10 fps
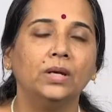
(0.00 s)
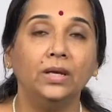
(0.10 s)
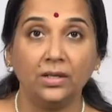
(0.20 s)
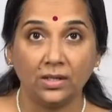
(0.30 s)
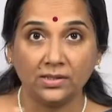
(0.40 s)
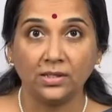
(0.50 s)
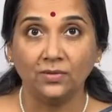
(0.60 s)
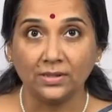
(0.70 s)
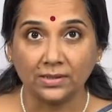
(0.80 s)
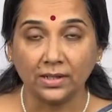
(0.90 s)
it does give
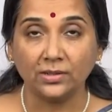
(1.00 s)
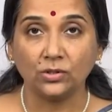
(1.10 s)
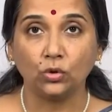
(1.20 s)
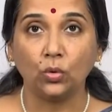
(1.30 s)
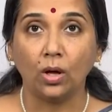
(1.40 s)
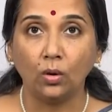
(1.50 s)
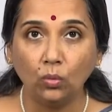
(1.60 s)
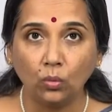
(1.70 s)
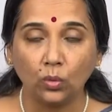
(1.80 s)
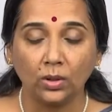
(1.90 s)
insights into
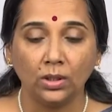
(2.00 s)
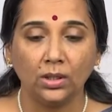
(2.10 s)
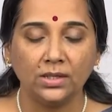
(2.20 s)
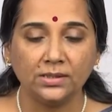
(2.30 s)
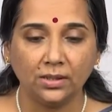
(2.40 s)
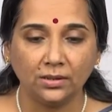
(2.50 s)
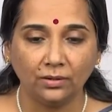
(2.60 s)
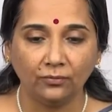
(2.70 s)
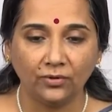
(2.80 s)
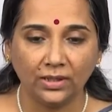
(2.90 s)
how a
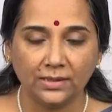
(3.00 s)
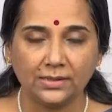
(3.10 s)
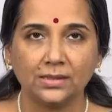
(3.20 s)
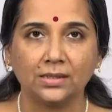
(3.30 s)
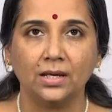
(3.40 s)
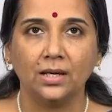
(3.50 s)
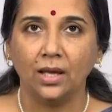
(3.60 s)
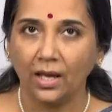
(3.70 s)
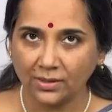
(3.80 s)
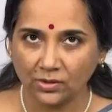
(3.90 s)
certain phrase
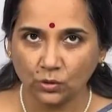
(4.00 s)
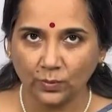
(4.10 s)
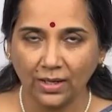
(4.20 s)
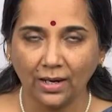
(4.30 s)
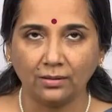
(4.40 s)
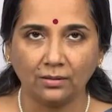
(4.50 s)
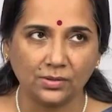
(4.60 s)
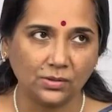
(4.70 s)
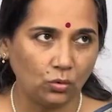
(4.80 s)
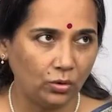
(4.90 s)
has to be handled.
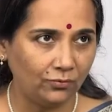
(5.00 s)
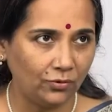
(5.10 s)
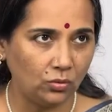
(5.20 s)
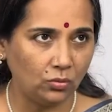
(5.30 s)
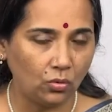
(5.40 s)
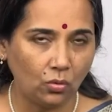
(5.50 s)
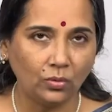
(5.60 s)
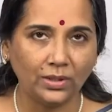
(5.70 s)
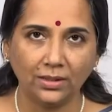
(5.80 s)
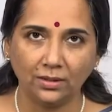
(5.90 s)
So, if you
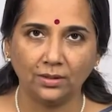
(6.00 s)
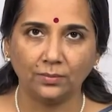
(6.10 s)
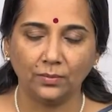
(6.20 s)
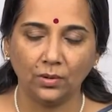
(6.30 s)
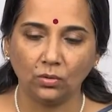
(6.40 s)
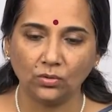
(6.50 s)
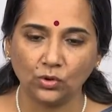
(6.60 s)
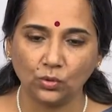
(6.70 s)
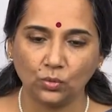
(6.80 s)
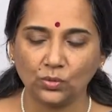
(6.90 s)
know that it belongs
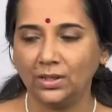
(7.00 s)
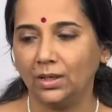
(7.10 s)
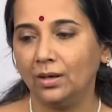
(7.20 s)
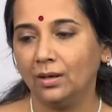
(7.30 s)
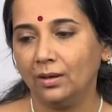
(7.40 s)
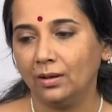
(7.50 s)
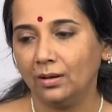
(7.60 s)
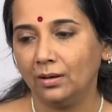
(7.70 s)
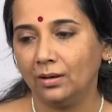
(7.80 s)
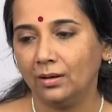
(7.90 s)
to, say,
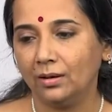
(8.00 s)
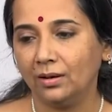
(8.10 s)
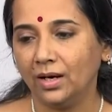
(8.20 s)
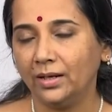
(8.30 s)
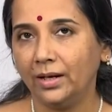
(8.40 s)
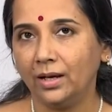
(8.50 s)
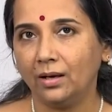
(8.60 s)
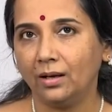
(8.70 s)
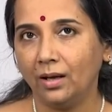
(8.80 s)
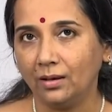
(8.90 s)

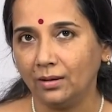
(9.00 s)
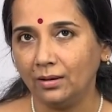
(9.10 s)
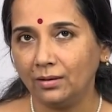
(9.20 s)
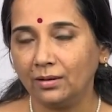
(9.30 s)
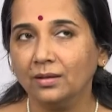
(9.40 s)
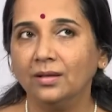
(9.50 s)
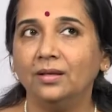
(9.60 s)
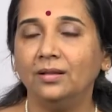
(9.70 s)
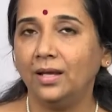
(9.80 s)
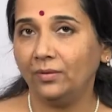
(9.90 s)
Kannada Ang,
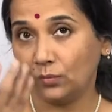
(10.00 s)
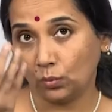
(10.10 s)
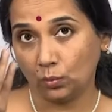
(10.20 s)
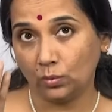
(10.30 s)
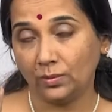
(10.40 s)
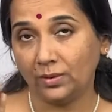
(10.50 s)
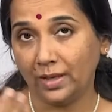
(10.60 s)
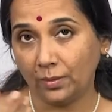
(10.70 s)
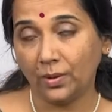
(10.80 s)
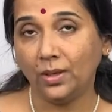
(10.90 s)
then
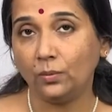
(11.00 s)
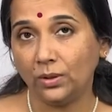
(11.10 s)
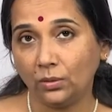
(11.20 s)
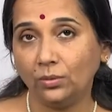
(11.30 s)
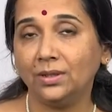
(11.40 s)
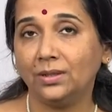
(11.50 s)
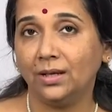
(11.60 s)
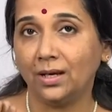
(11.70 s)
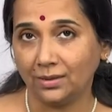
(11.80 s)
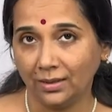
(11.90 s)
thereby we know that the
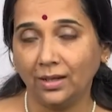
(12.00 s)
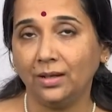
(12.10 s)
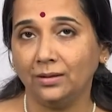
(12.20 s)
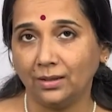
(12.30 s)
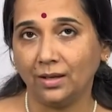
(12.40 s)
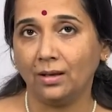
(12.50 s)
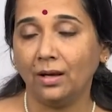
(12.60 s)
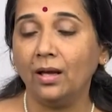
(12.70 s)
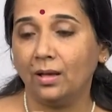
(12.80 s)
Gandhara, the Ga,